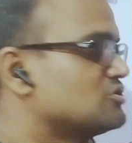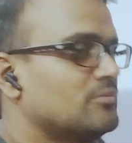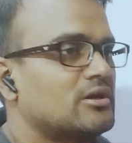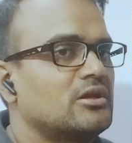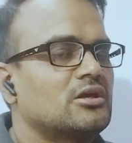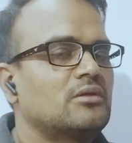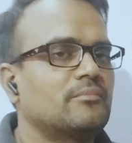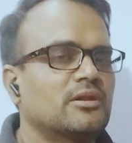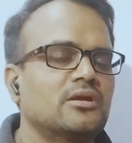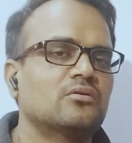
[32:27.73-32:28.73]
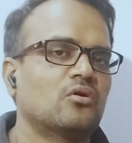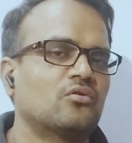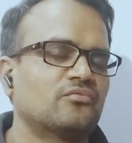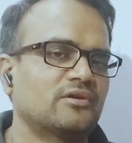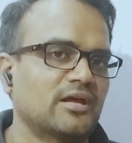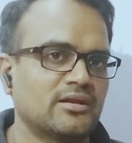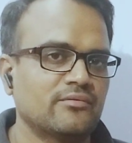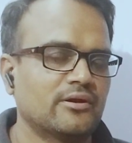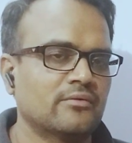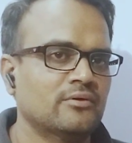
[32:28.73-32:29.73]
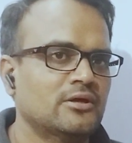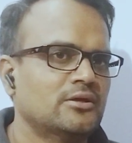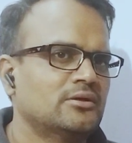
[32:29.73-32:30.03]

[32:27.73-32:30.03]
geometrical meaning of derivative.